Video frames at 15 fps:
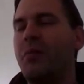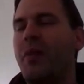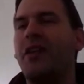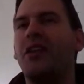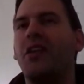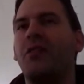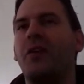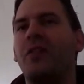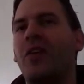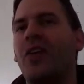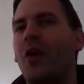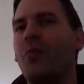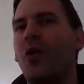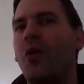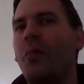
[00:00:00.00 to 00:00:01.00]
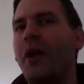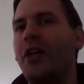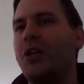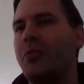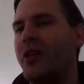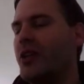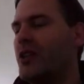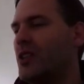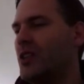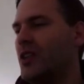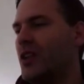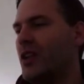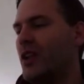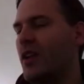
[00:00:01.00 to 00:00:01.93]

better when you have more measurements?